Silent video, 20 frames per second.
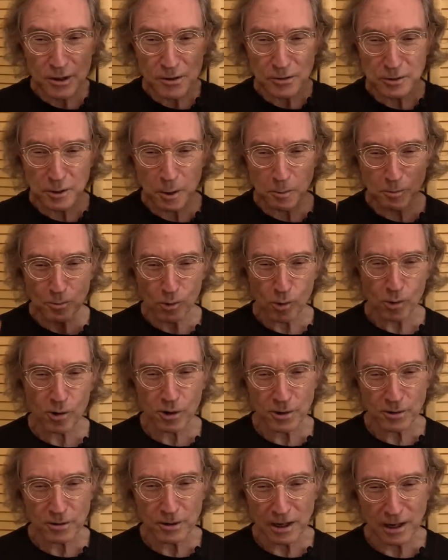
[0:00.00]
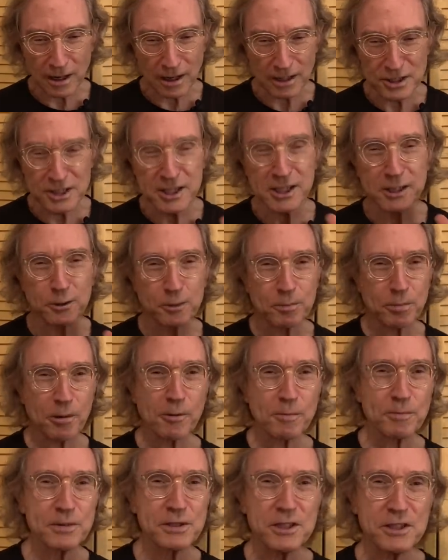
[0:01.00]
the more single
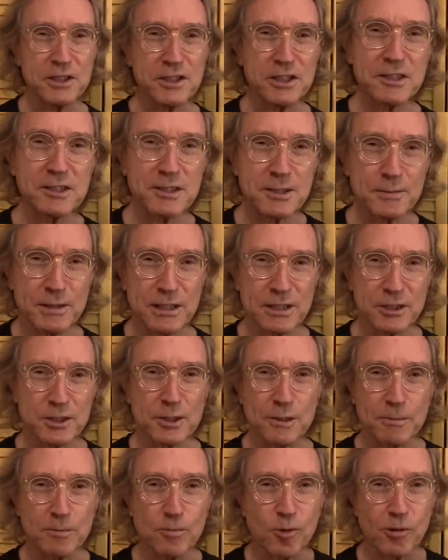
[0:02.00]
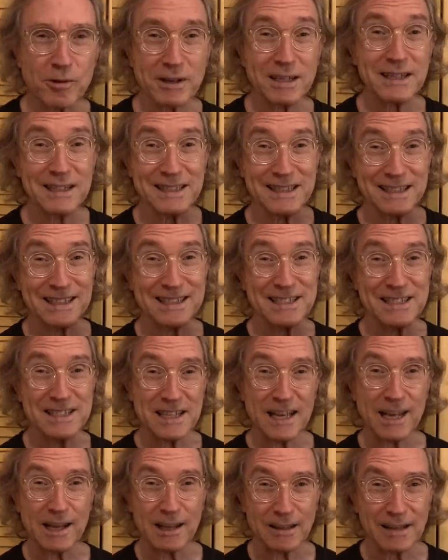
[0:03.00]
purpose a system is, the more it can
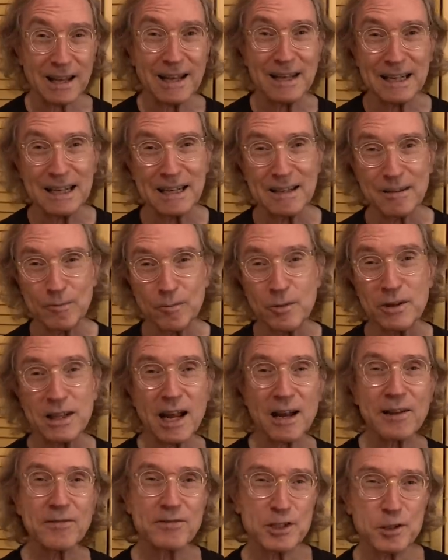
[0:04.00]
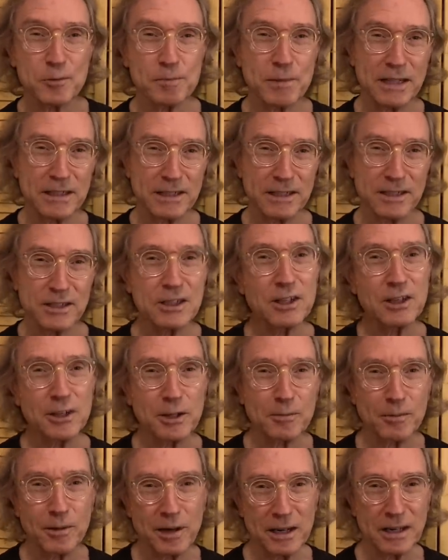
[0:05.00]
excel and without even spending a ton
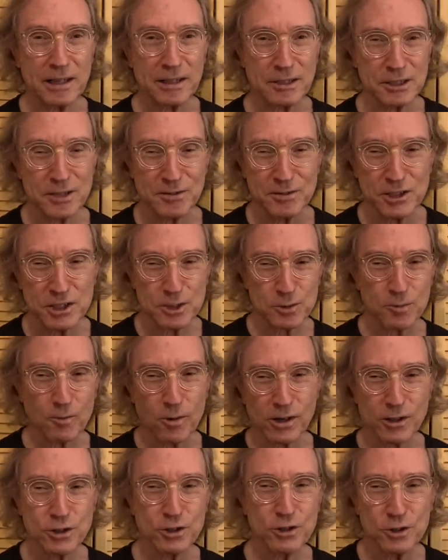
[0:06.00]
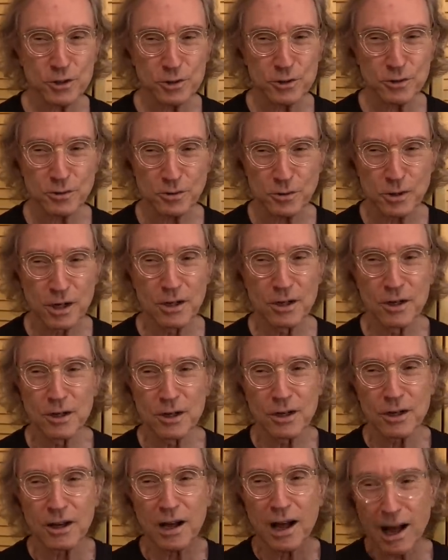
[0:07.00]
of money. Because if you just wanted to do
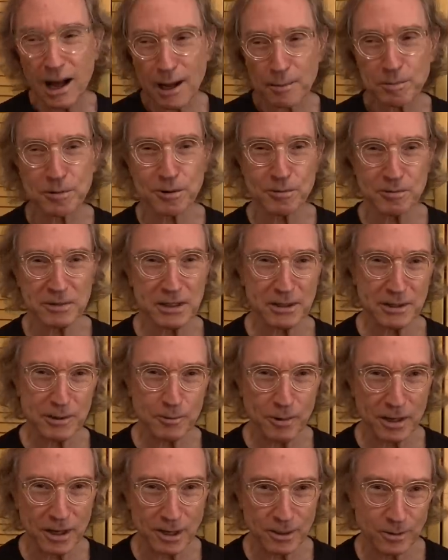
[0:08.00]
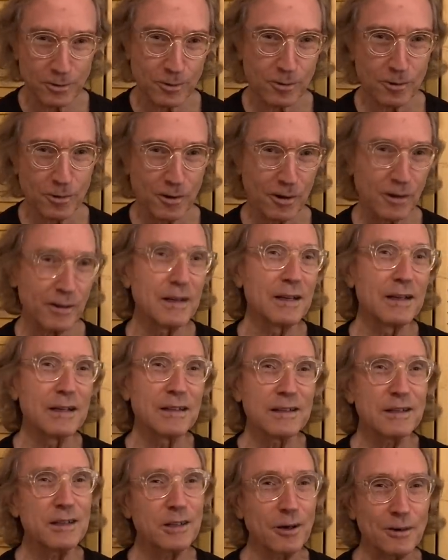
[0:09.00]
opera really well, or
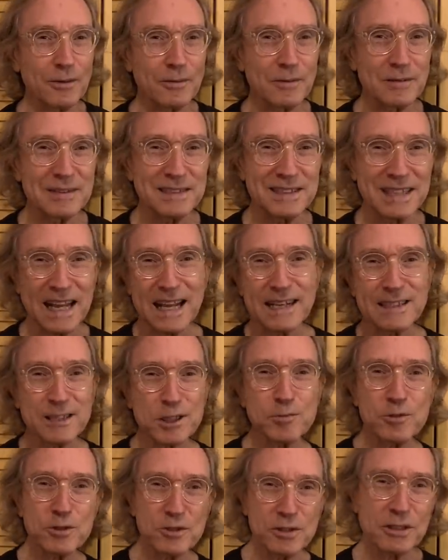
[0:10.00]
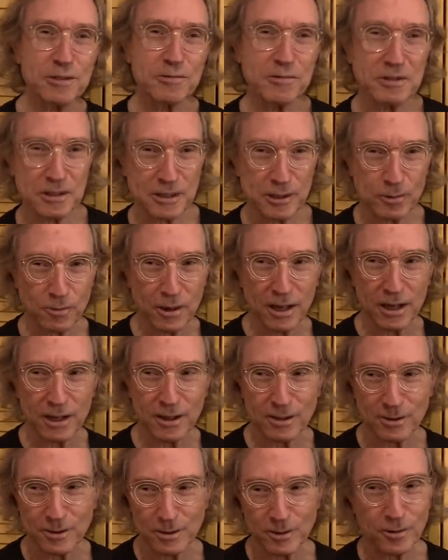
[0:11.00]
you know, dance music really
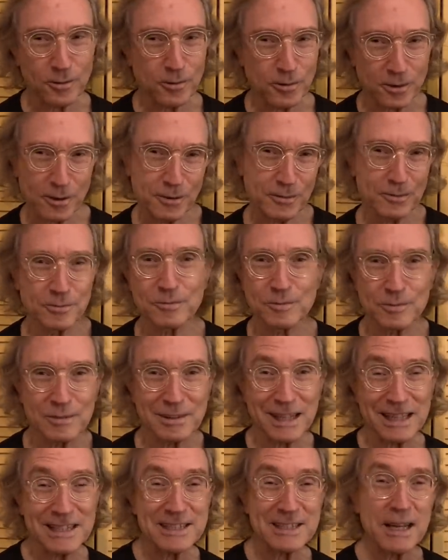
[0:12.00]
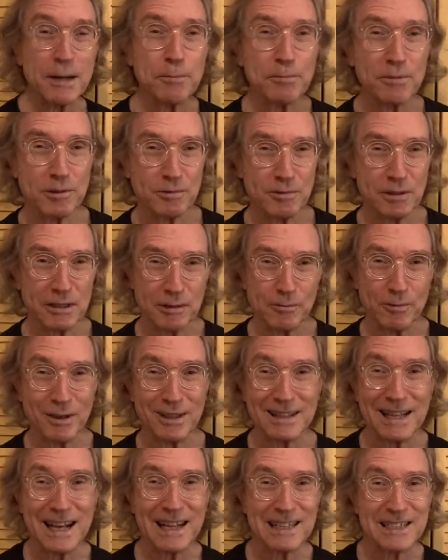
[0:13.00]
well, or Led Zeppelin really
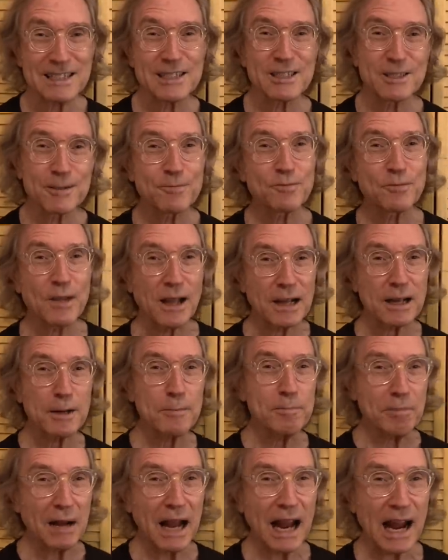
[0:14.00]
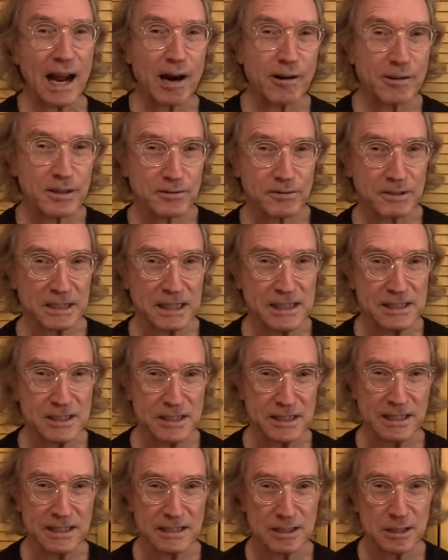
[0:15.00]
well, that's comparatively
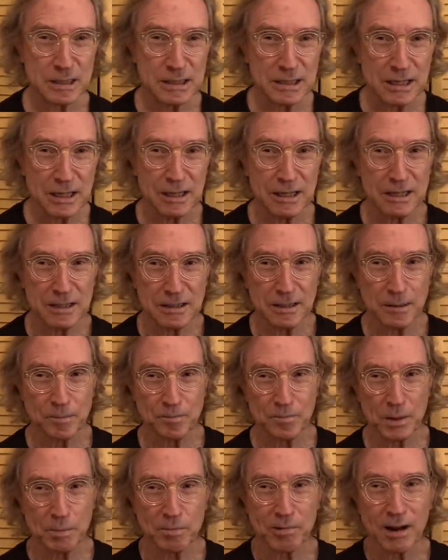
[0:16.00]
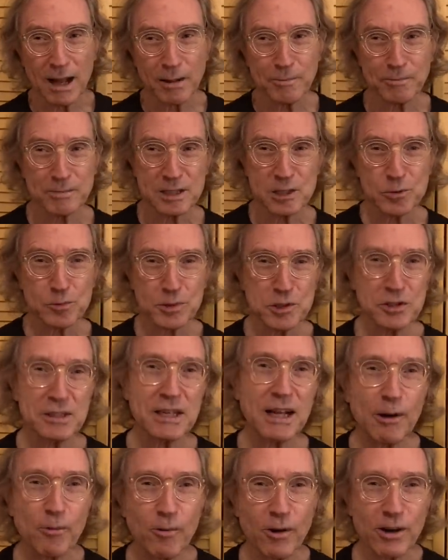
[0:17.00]
easy. It's the problem is when you
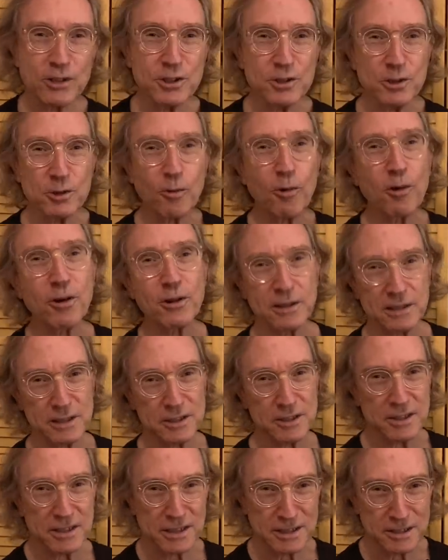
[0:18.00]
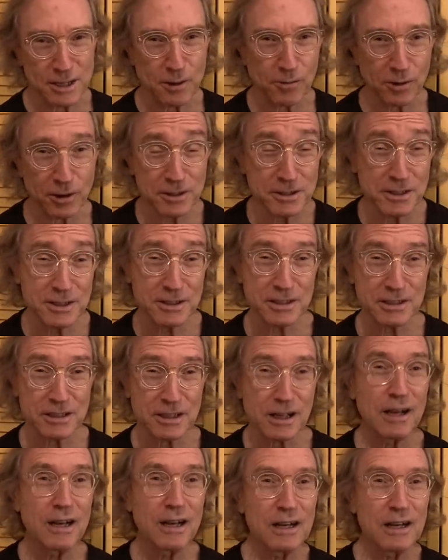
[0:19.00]
say, "I wanted to do all these things. I want to listen to
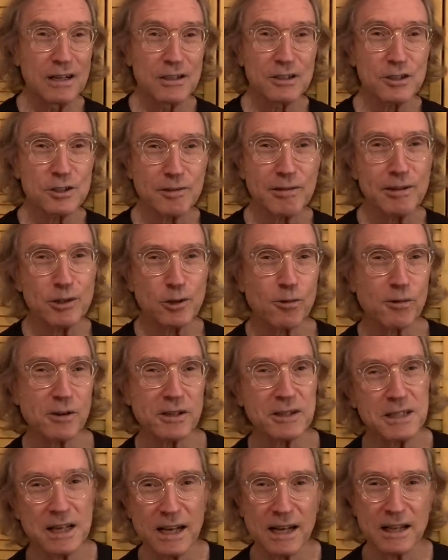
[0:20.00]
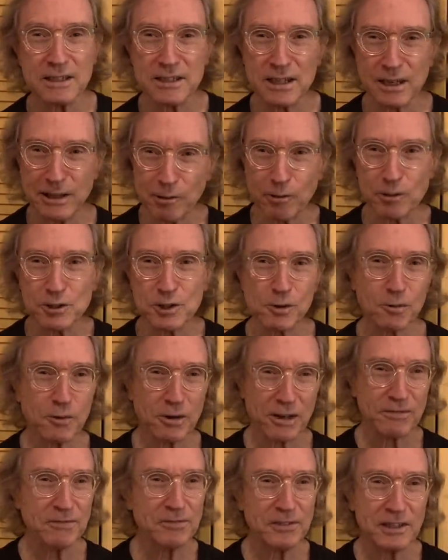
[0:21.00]
string quartets, and I also
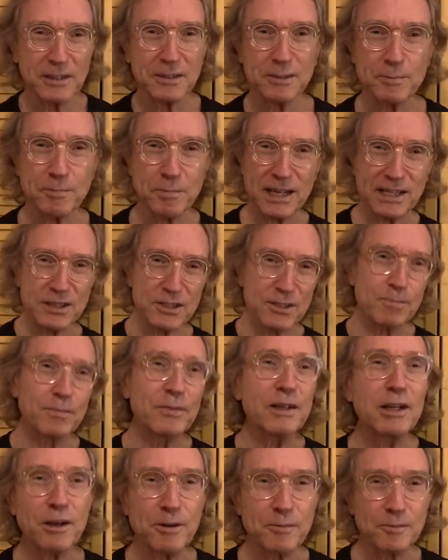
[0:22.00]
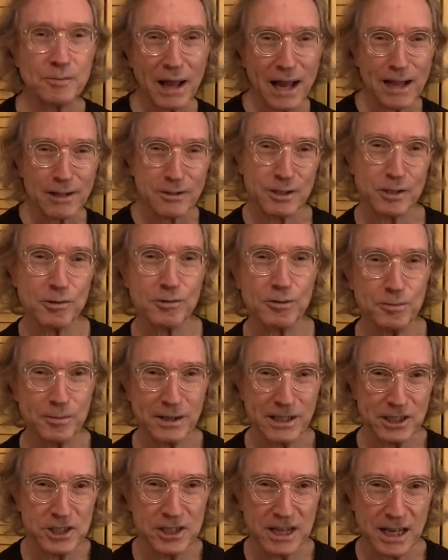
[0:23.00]
want to feel the bass, you know, pounding through
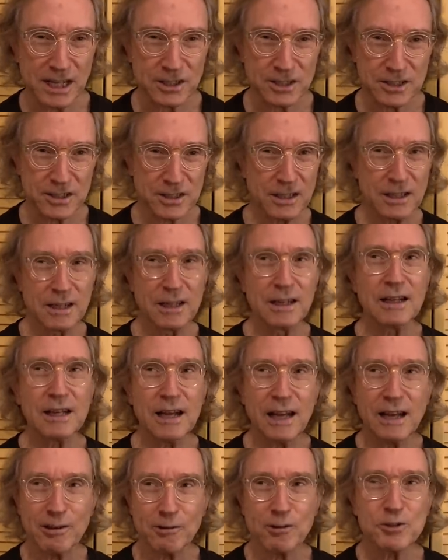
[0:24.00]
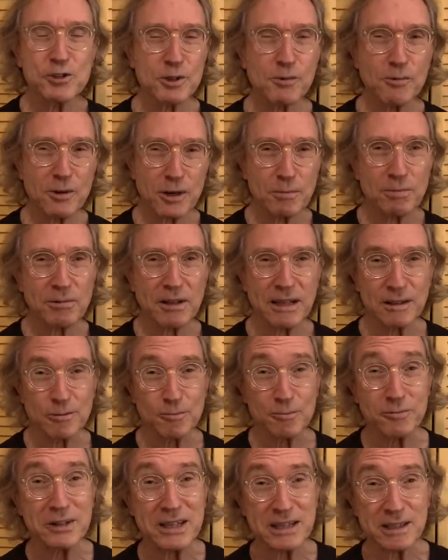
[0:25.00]
my chest. And I also want to play it
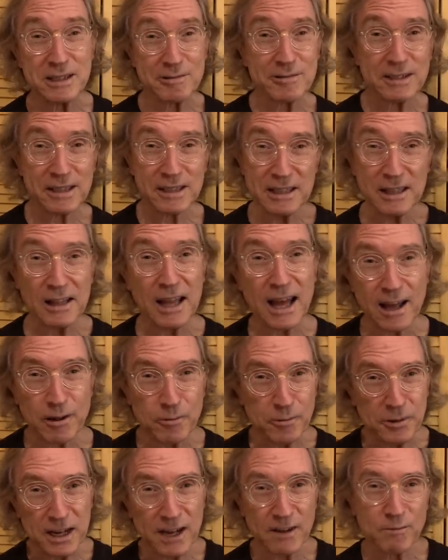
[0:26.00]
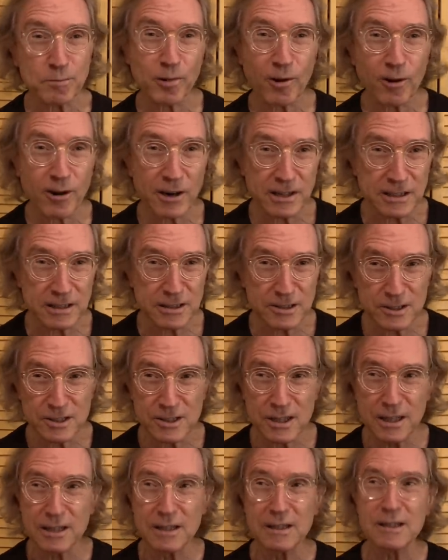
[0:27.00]
really, really loud when I have parties,
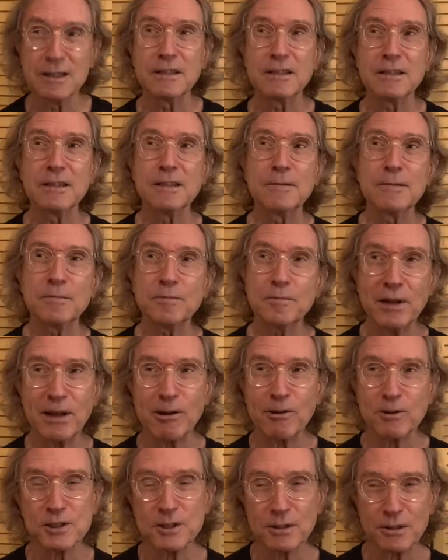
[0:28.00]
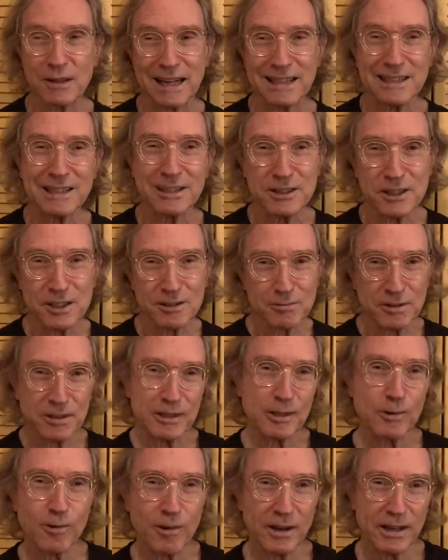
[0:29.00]
but I also like to listen
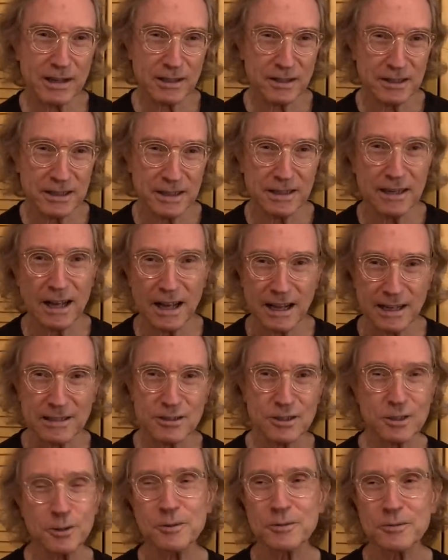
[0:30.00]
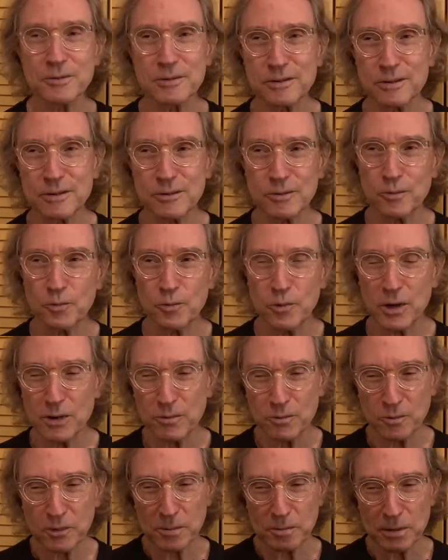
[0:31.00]
really quietly at night." So
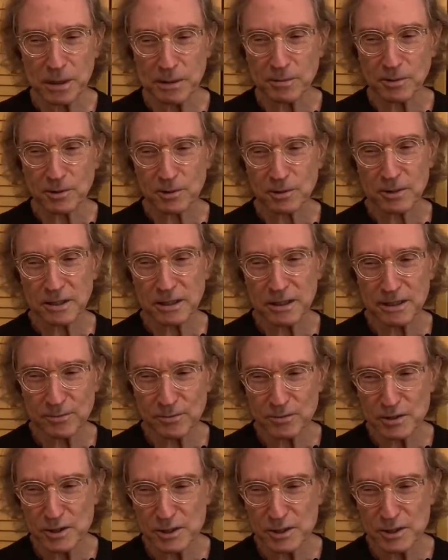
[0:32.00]
when people are looking for